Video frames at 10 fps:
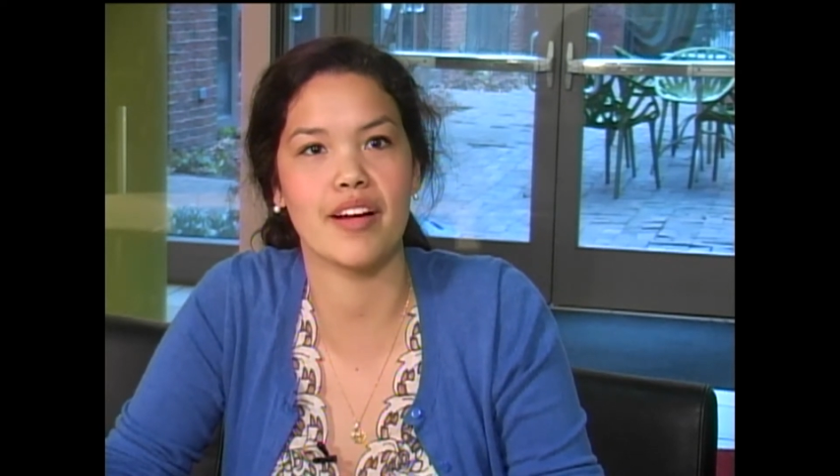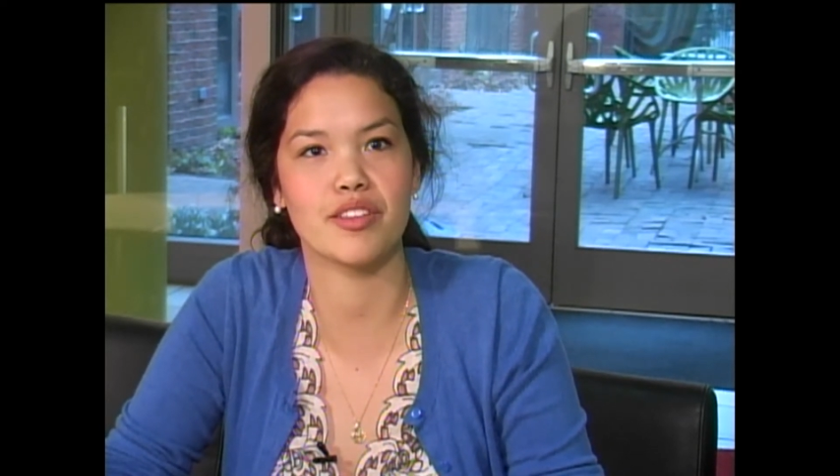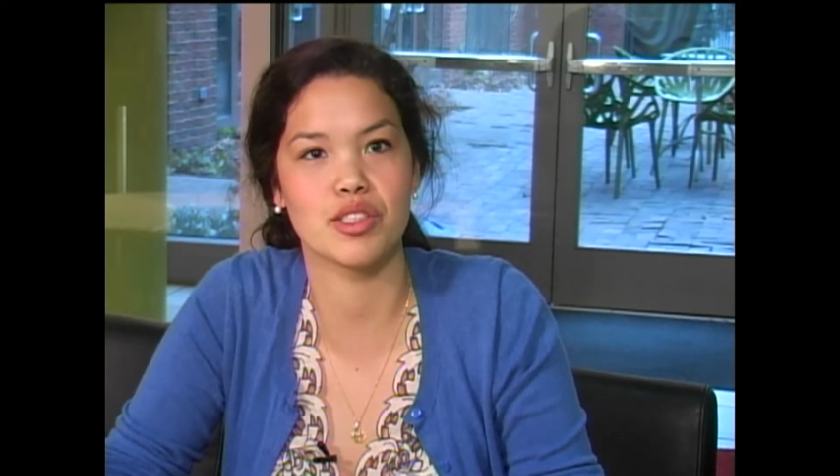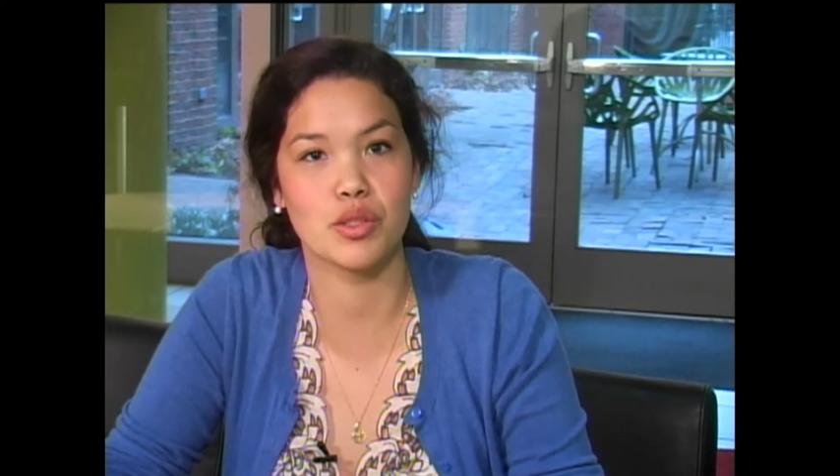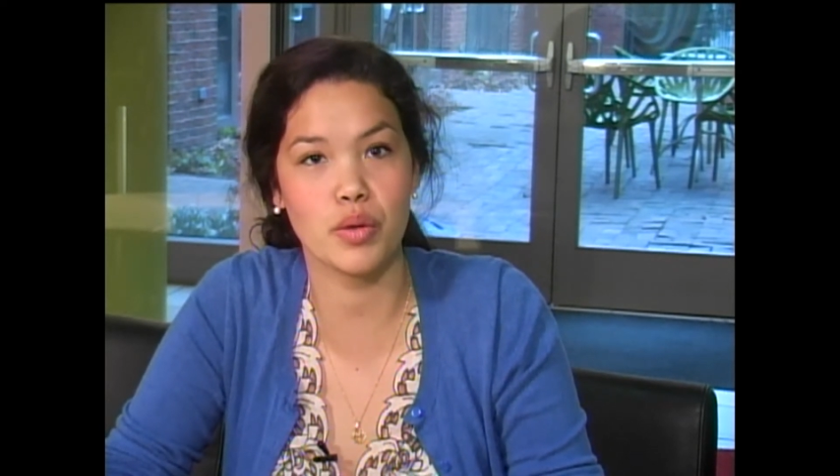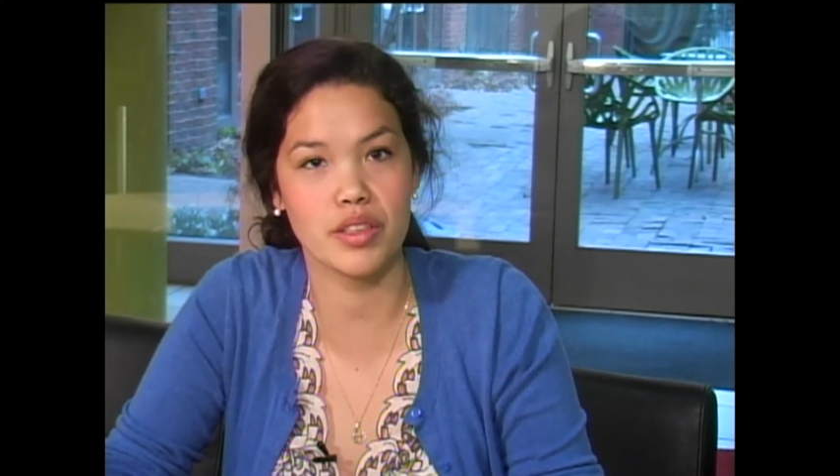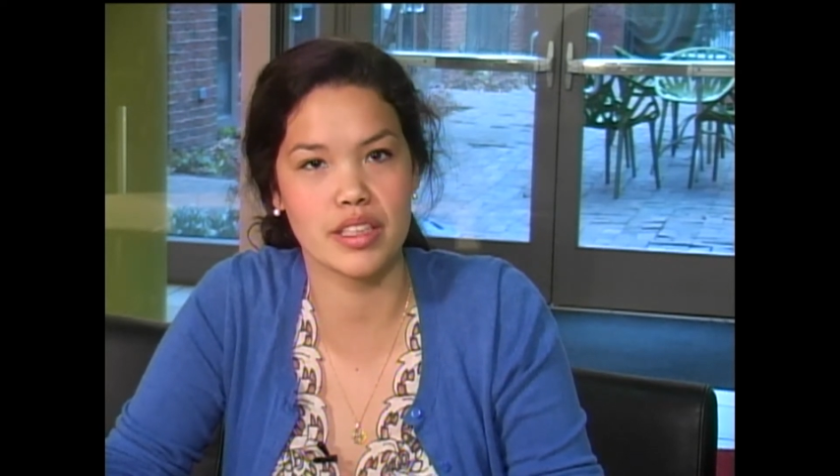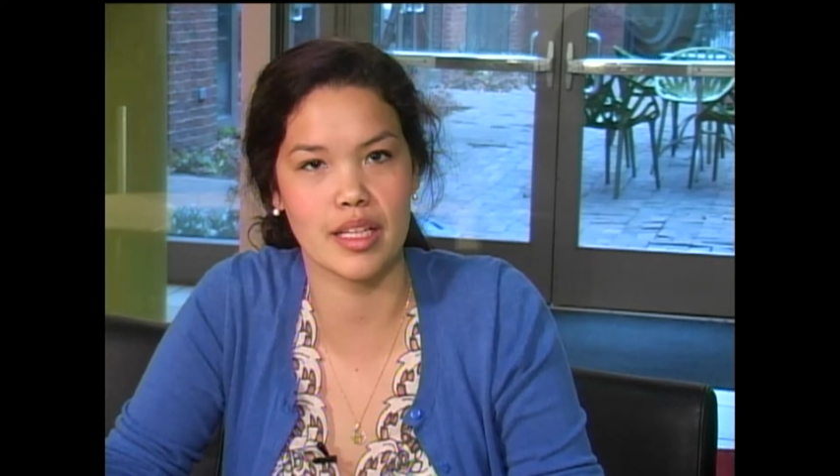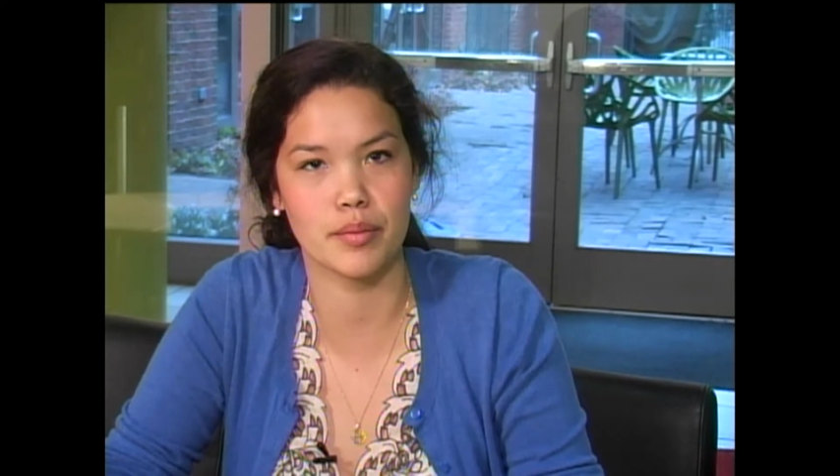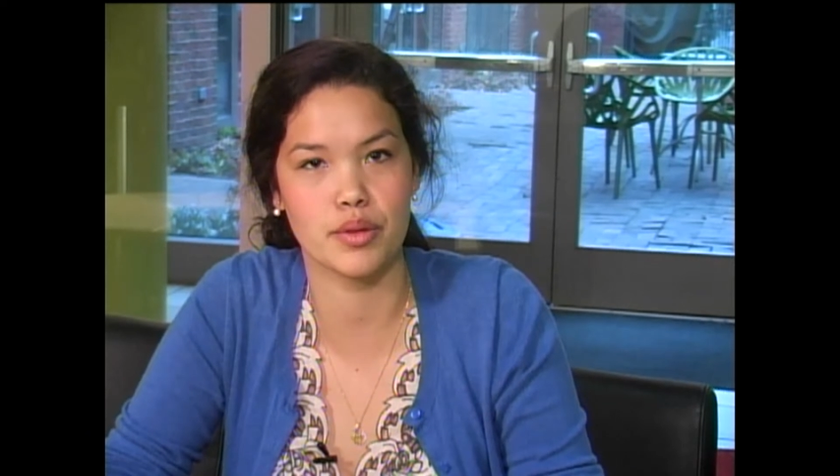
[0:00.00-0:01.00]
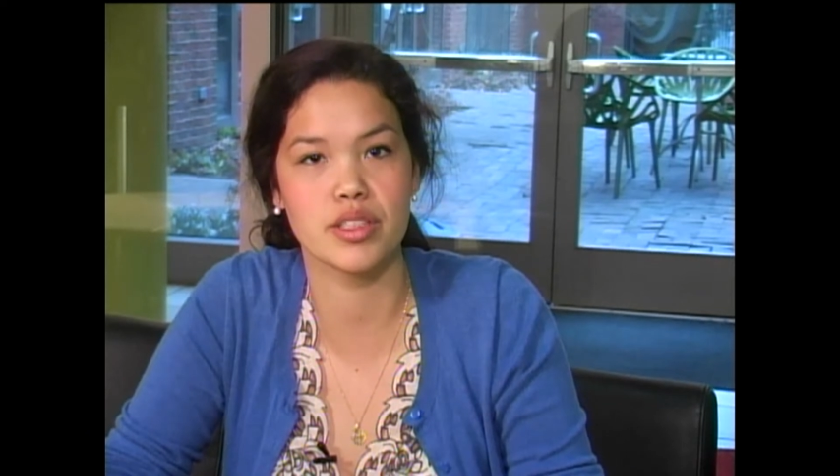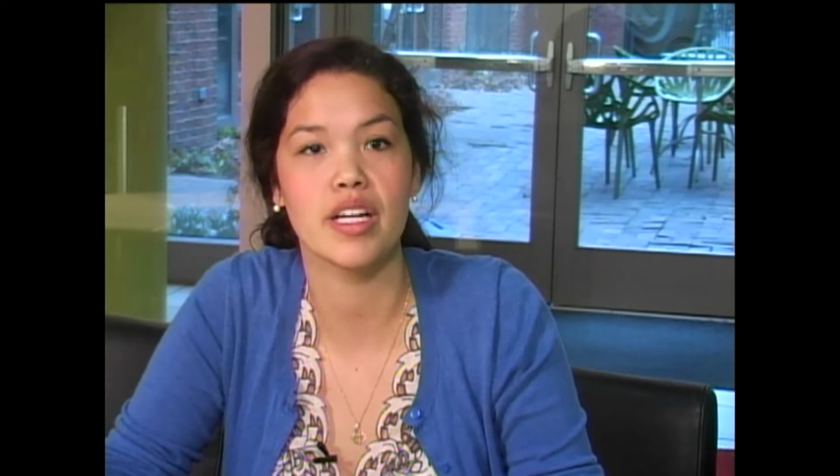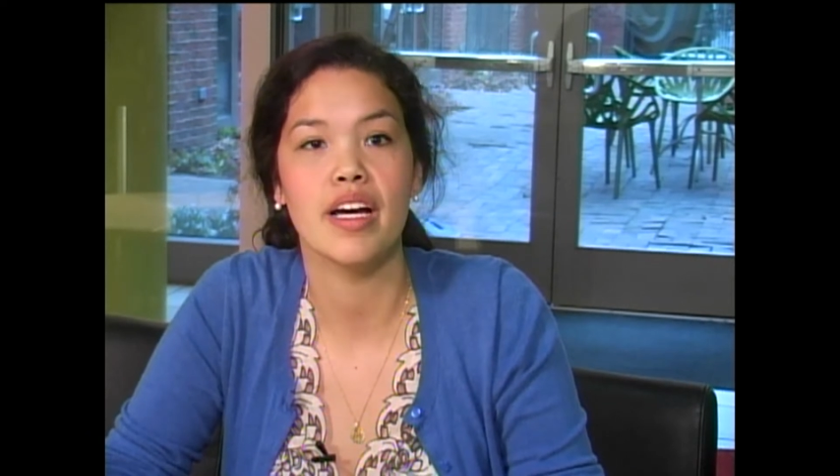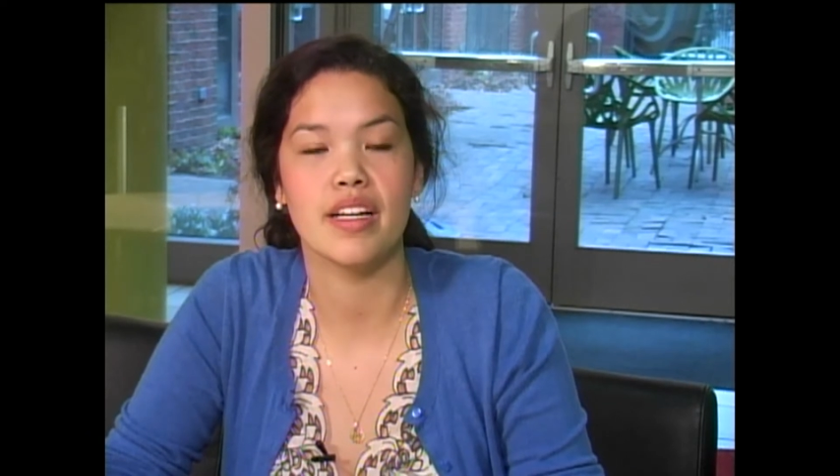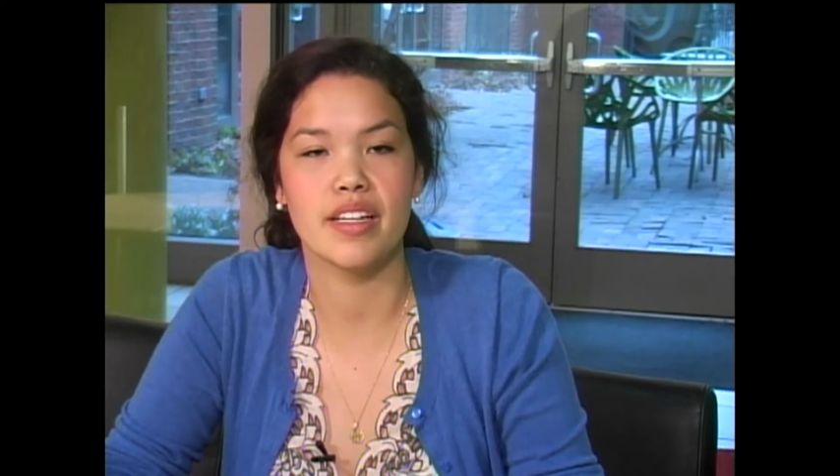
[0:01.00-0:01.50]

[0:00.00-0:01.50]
after soil samples